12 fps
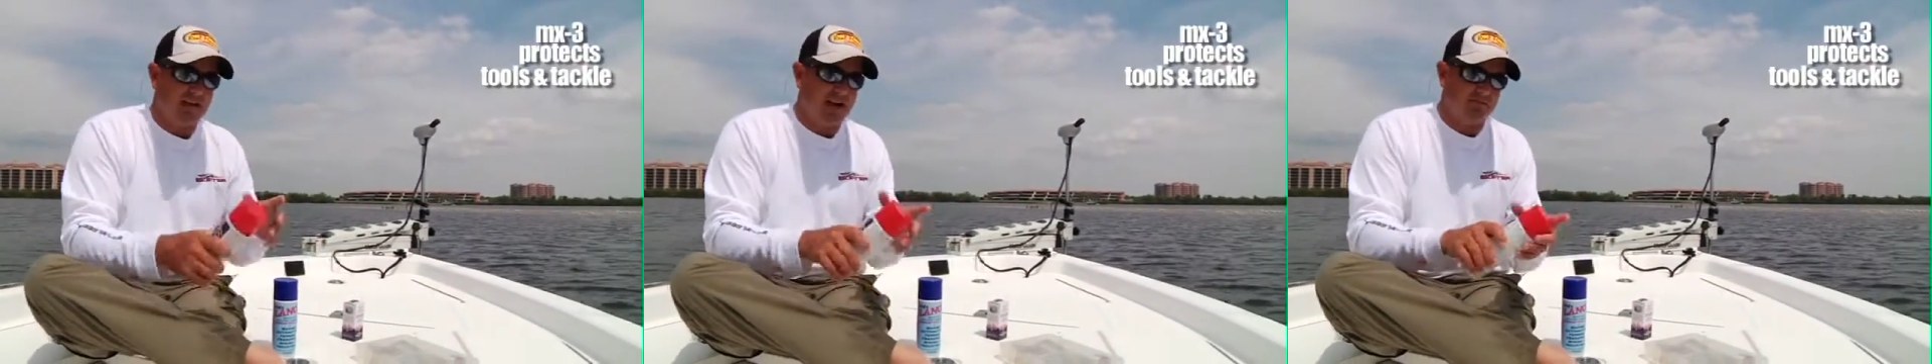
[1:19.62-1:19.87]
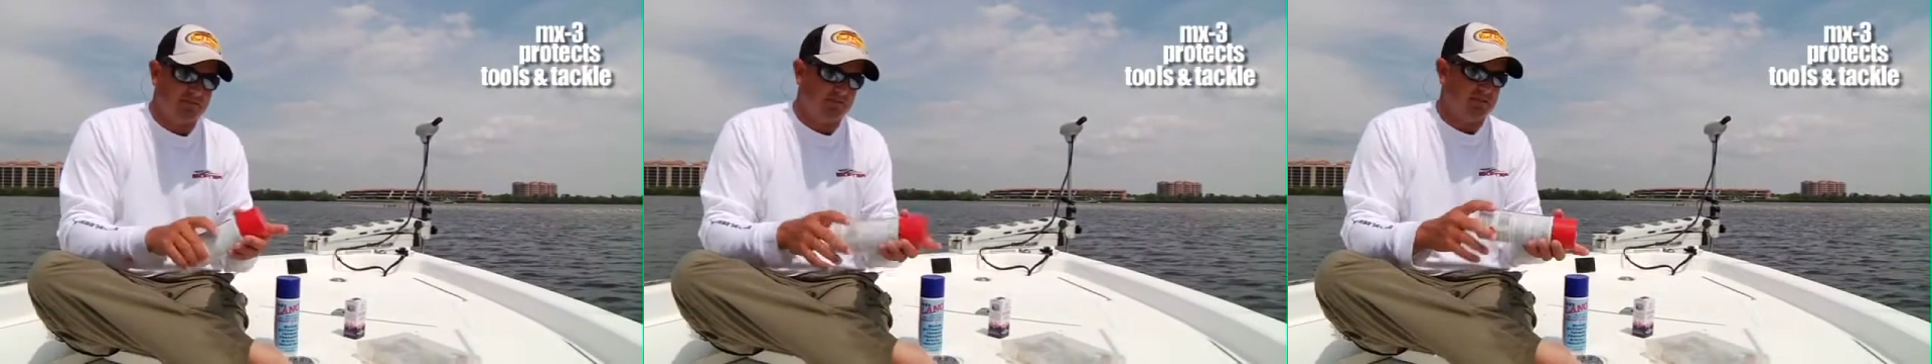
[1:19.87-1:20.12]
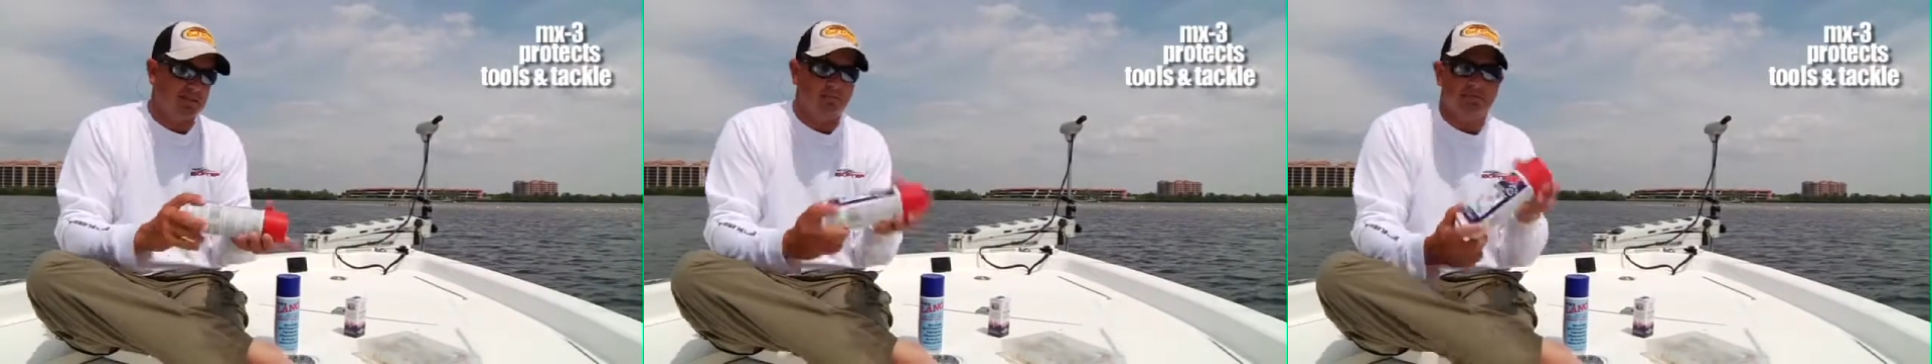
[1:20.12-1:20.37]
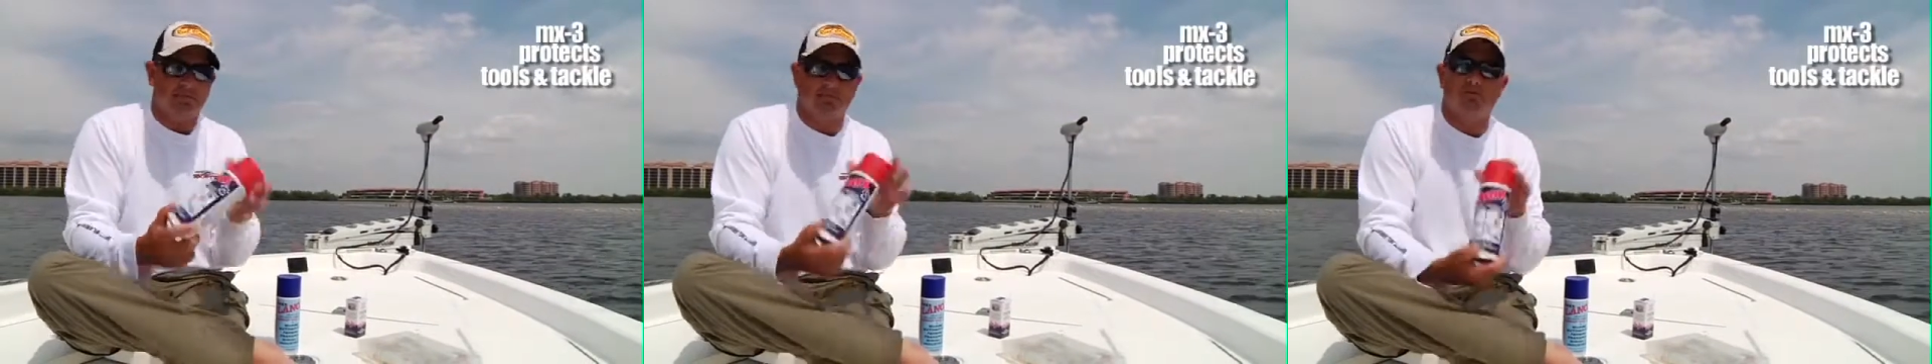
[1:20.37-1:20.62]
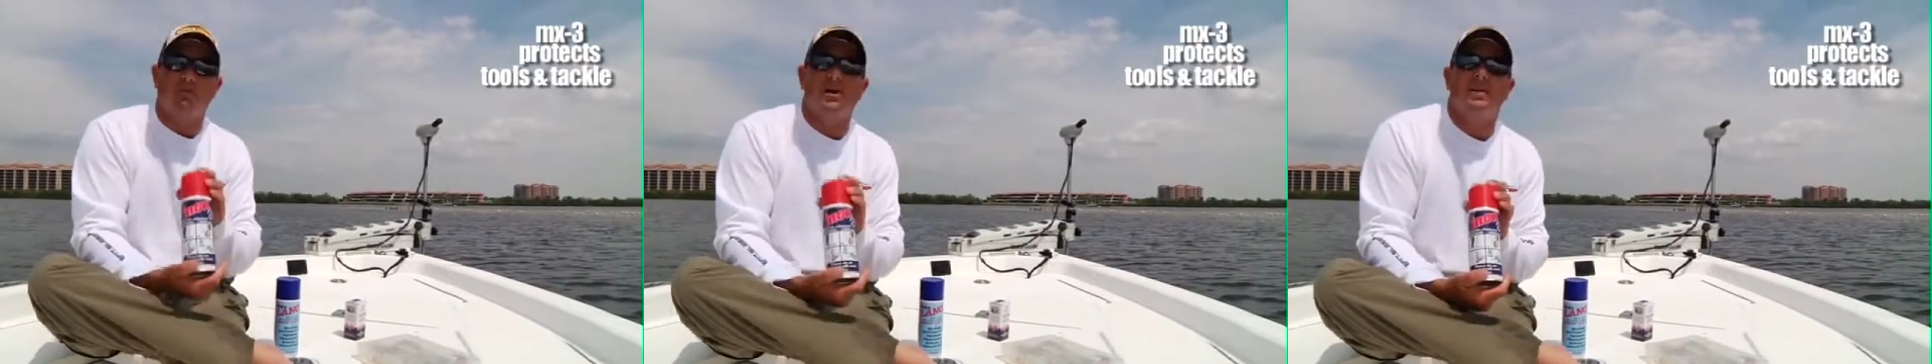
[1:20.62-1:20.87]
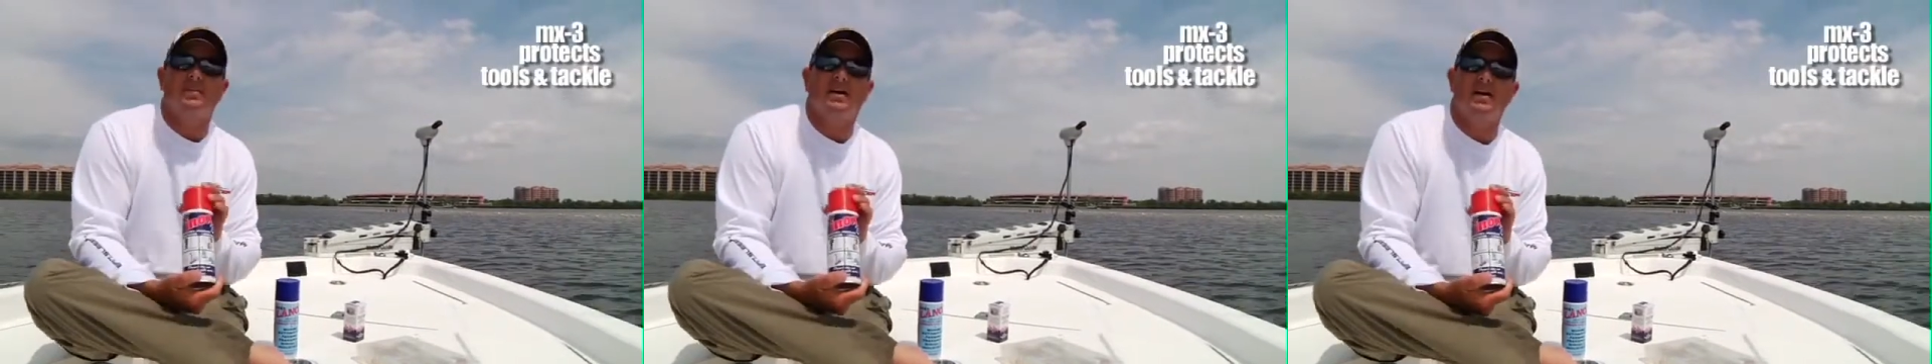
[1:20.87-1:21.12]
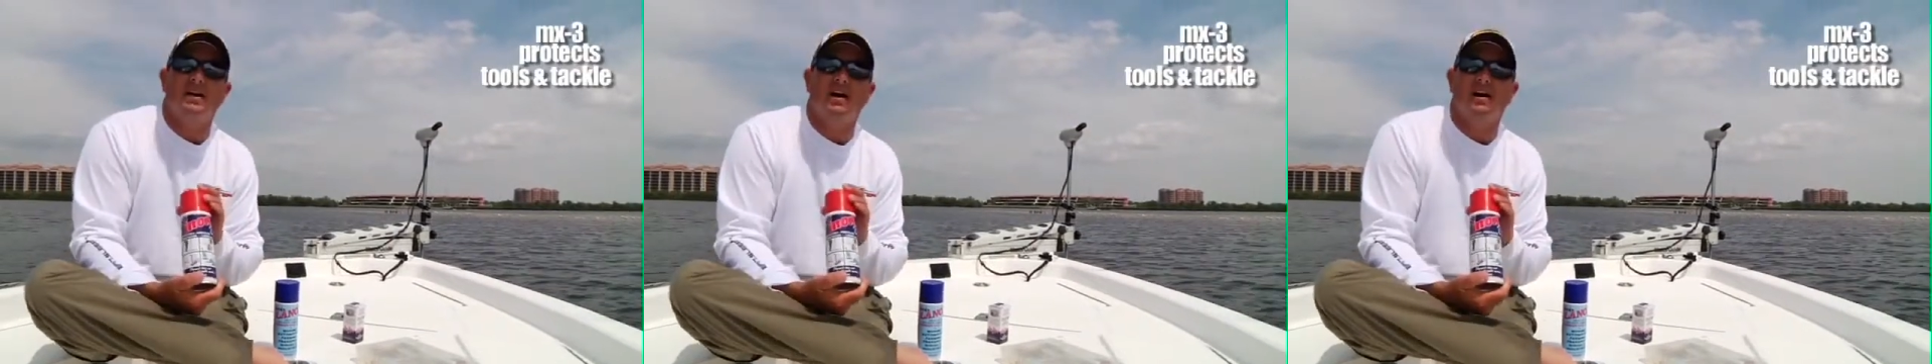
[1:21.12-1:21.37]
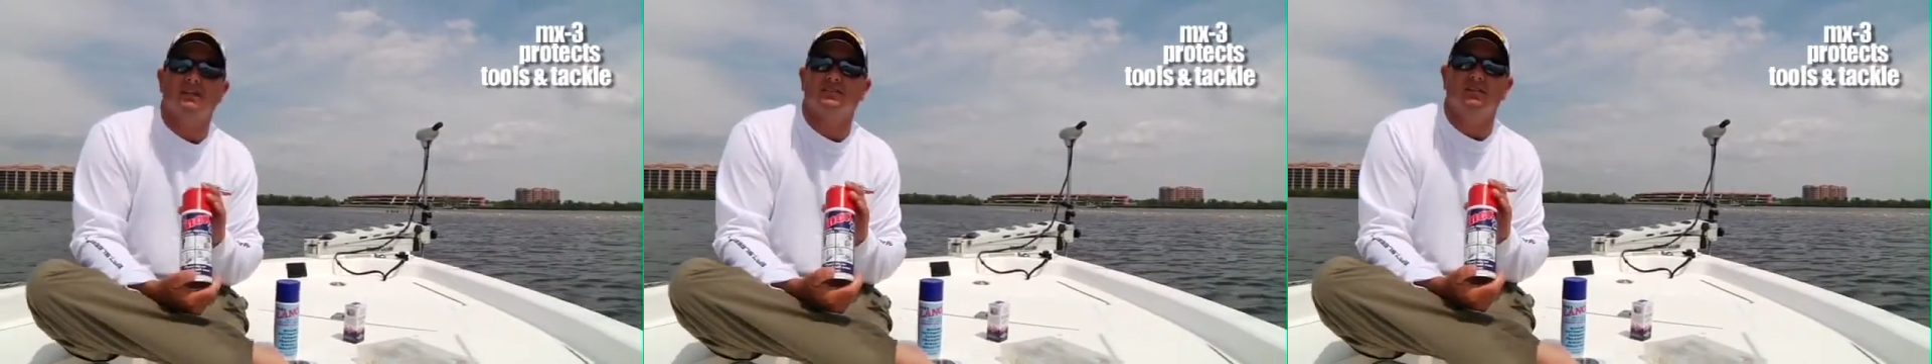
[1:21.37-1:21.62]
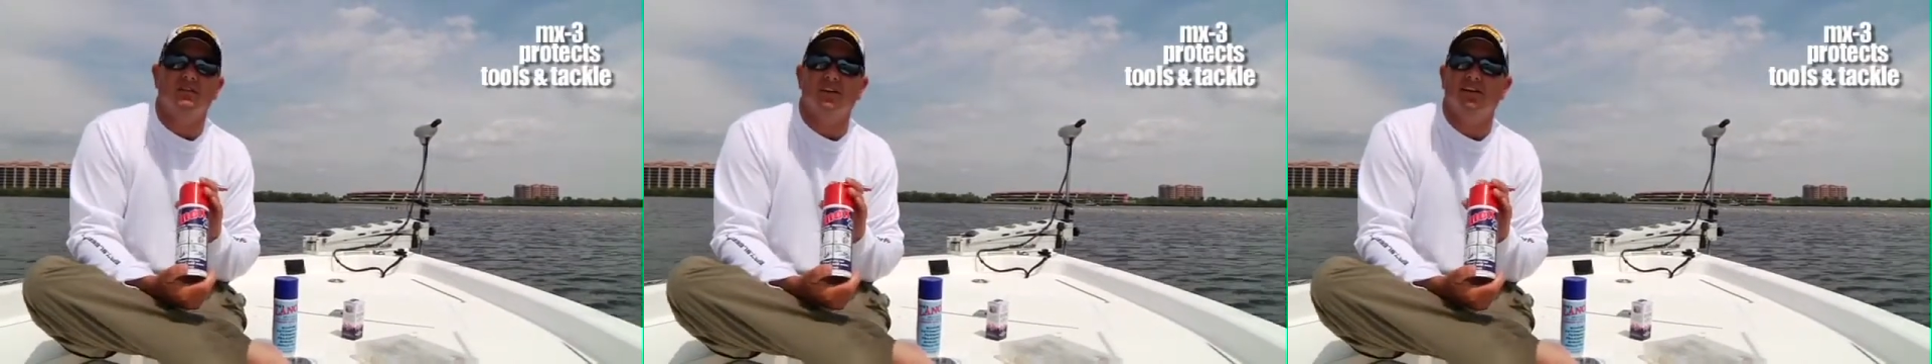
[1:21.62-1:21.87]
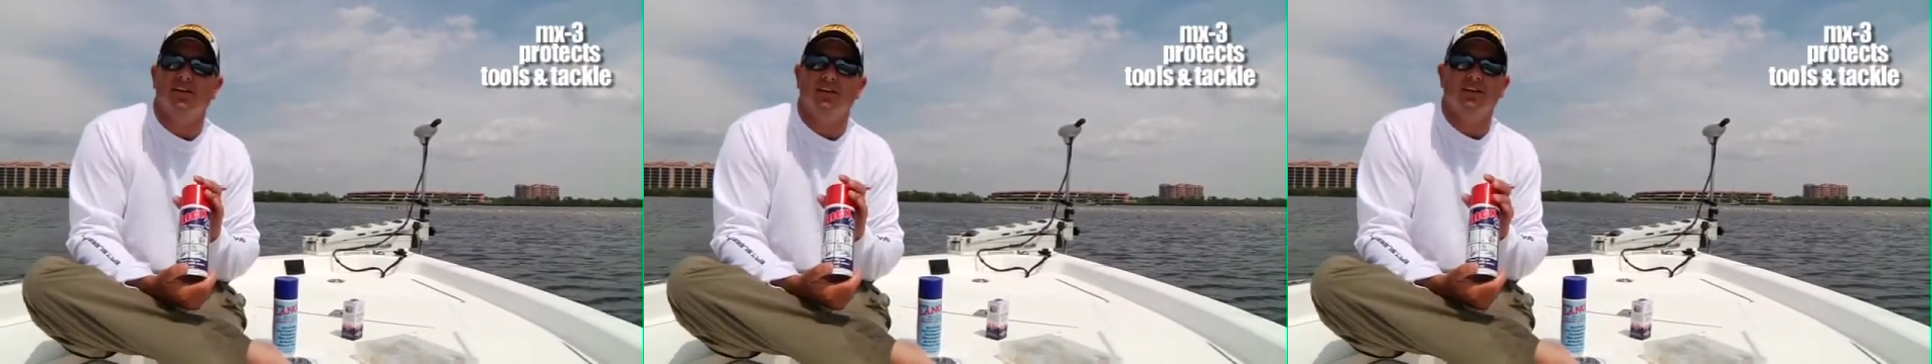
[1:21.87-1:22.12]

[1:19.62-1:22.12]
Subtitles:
of that. I'm just simply spraying the inox on it,